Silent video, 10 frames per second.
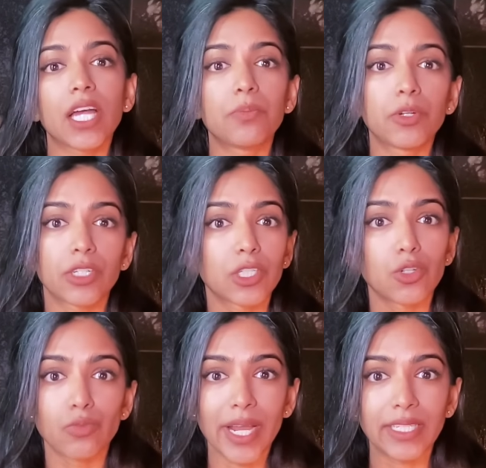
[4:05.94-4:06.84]
a political
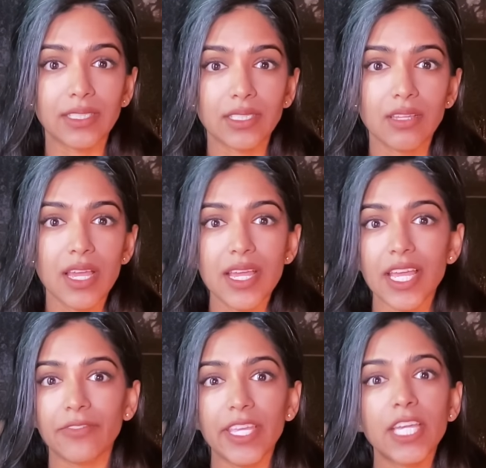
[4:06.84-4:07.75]
race.
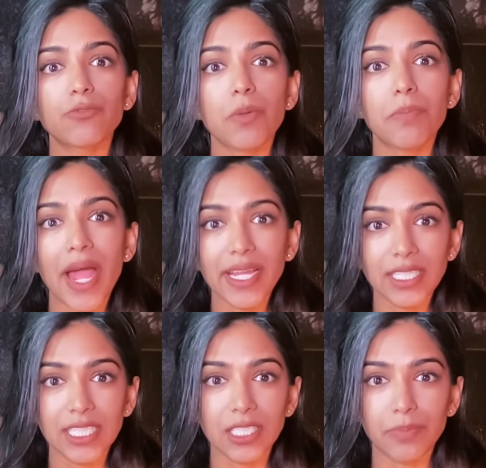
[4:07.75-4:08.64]
If he can remind
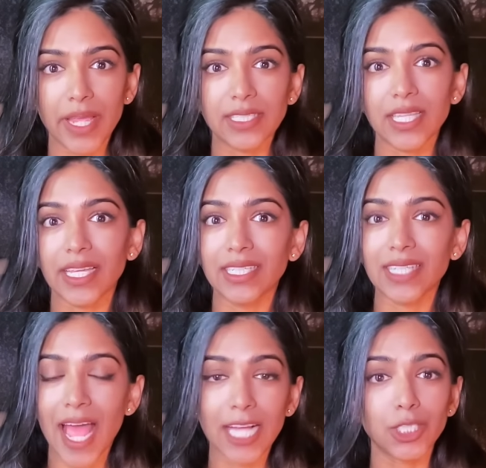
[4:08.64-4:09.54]
his base that he's
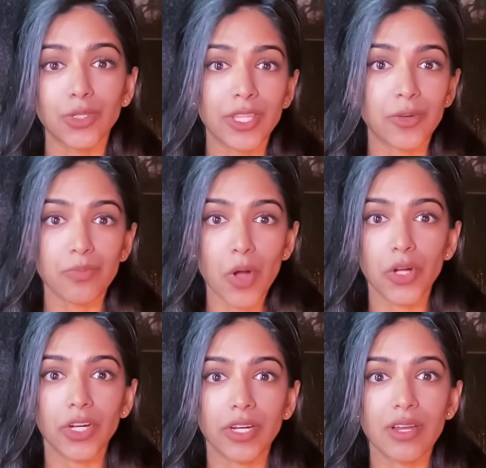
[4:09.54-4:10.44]
actually their
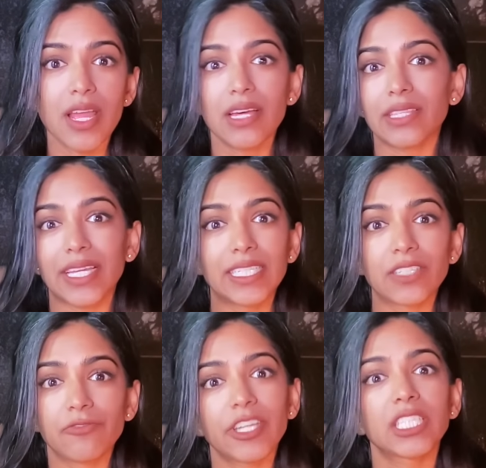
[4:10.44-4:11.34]
martyr, that he's a
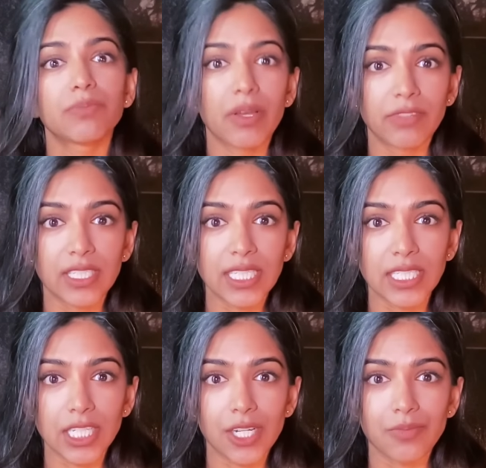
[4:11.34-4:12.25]
victim of the
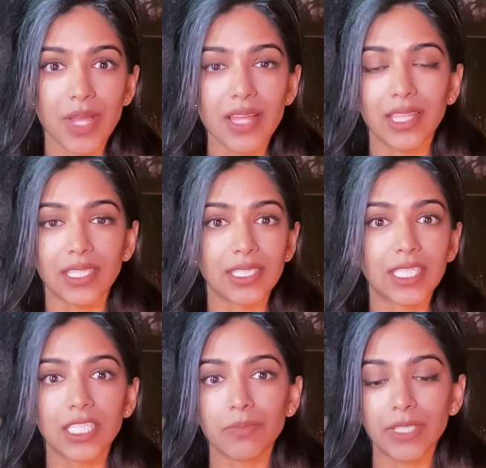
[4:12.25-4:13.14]
system, that the
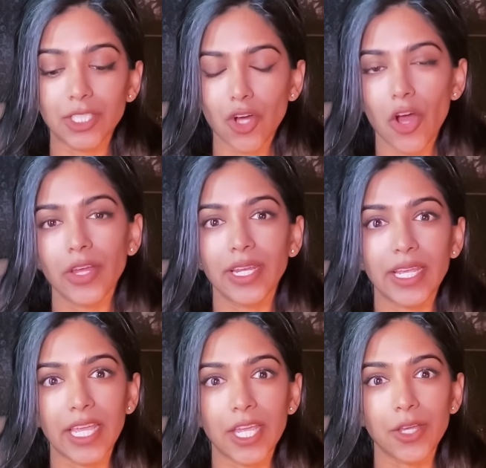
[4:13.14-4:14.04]
system is
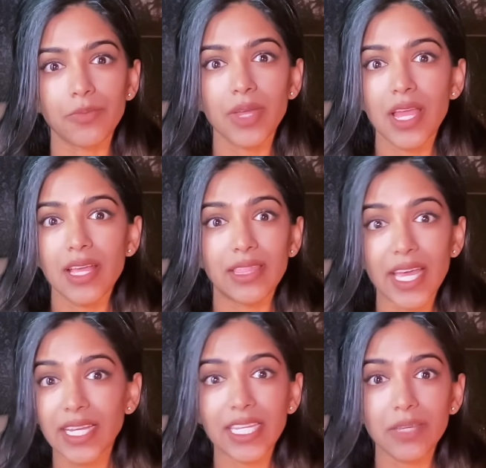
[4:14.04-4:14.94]
targeting him,
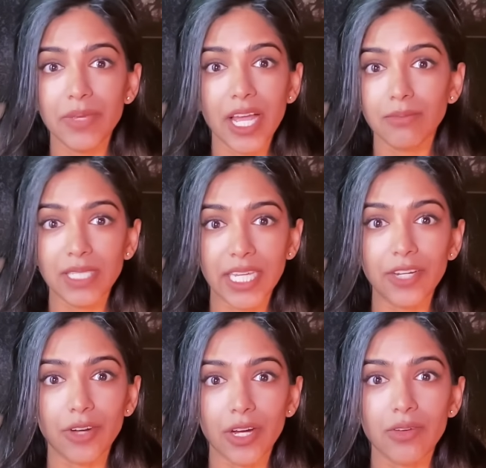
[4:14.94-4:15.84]
then he becomes a
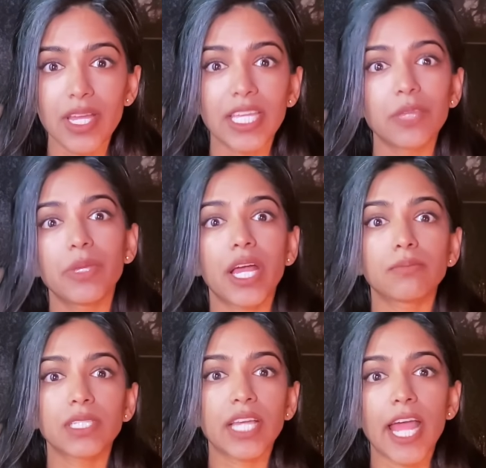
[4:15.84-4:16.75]
hero. He
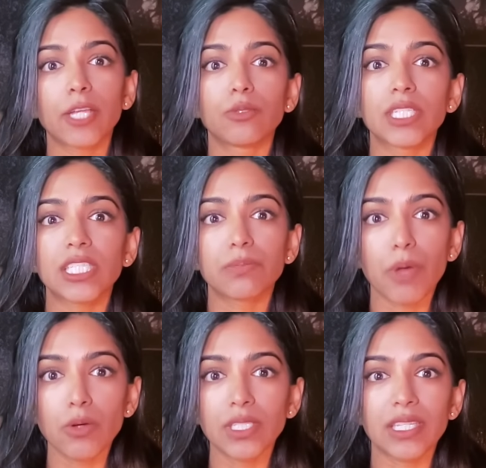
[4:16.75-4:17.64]
becomes the guy who's
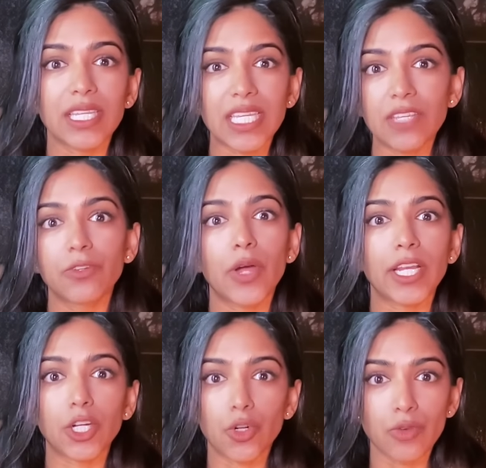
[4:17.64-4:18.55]
exposing the evil and
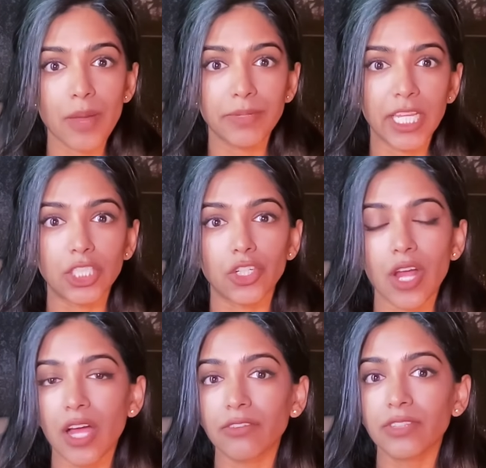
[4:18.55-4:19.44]
corrupt nature
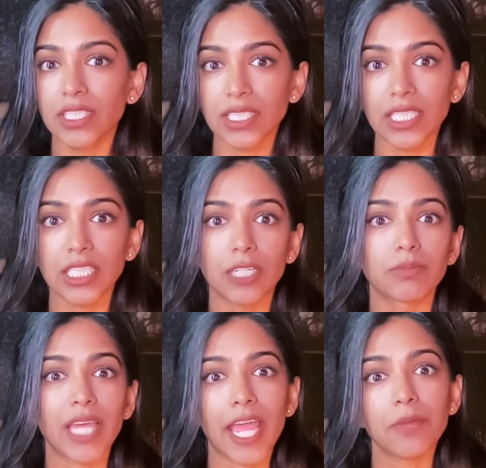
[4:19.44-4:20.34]
of the
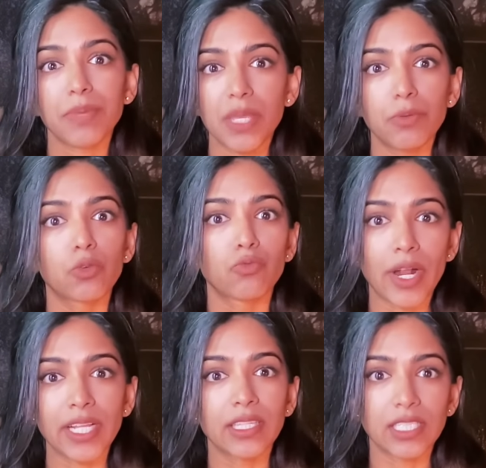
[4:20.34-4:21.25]
systems and people
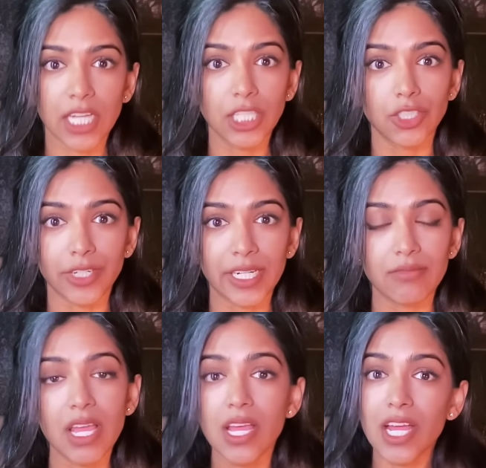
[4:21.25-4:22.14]
running this country.
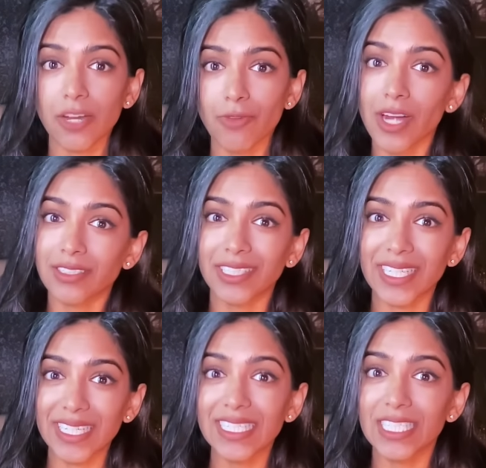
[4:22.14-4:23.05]
Ironically,
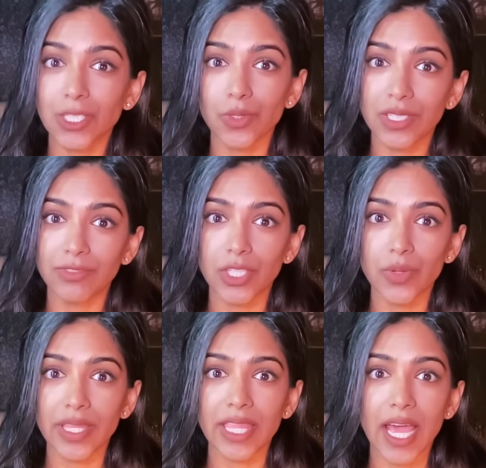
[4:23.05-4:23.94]
he is sort of
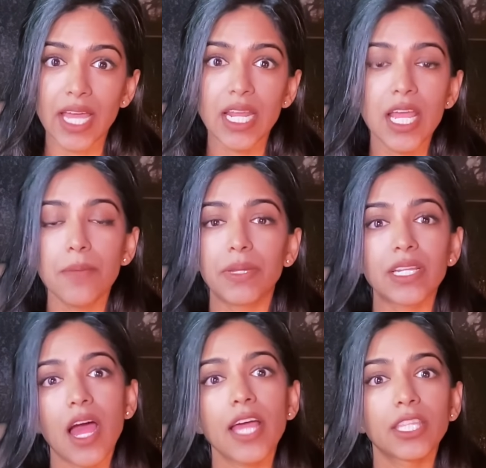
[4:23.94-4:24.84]
doing that, but
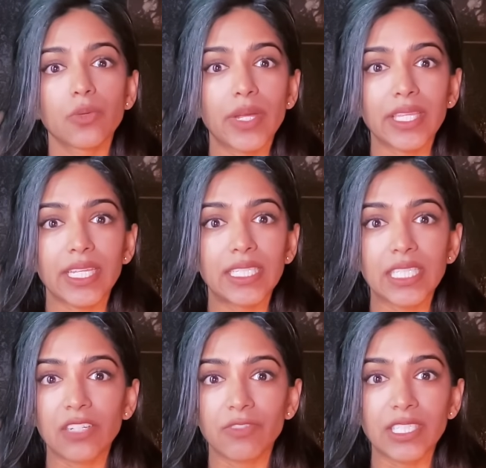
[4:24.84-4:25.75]
not in the way that he's
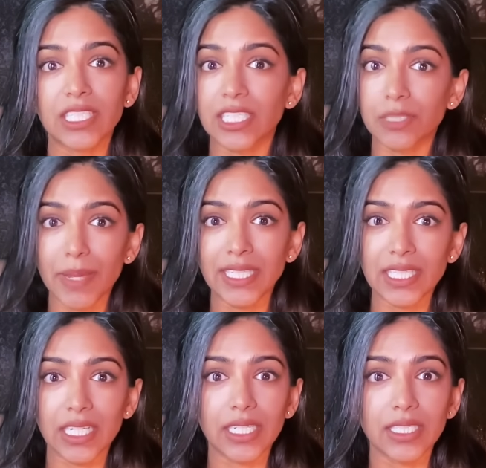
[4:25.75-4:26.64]
convinced his base
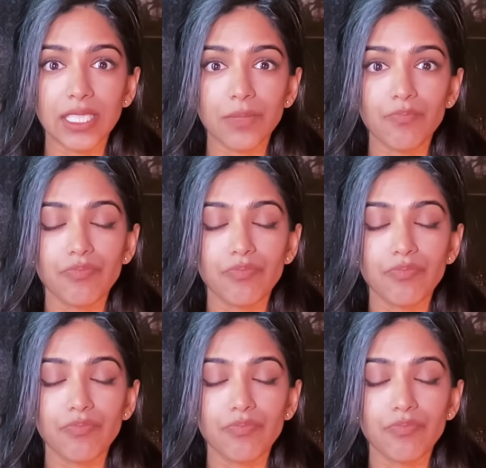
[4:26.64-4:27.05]
he is.